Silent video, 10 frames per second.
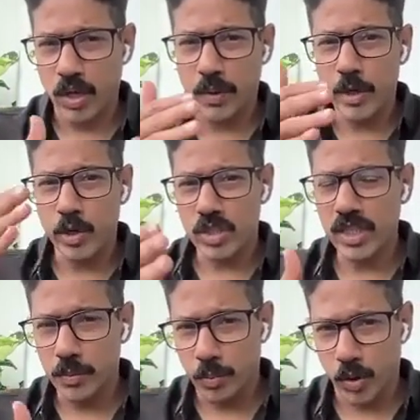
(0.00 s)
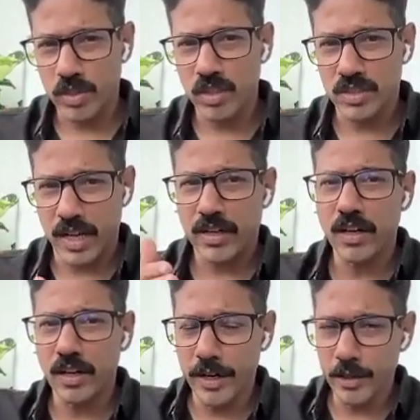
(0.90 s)
I mean, you're saying the production is
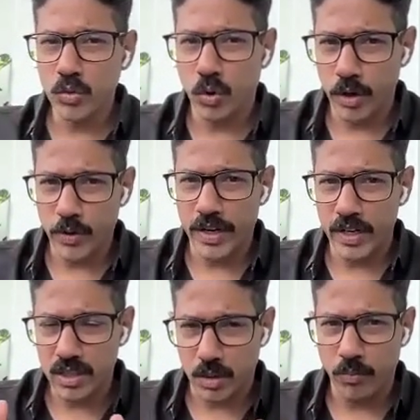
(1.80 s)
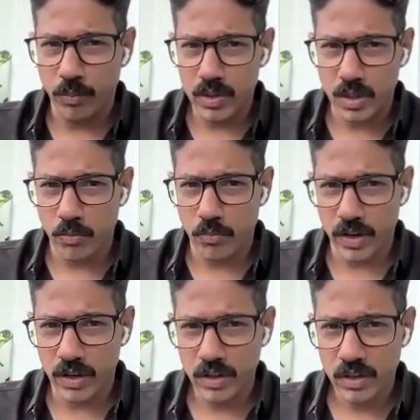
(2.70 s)
directly linked to what you eat in some way.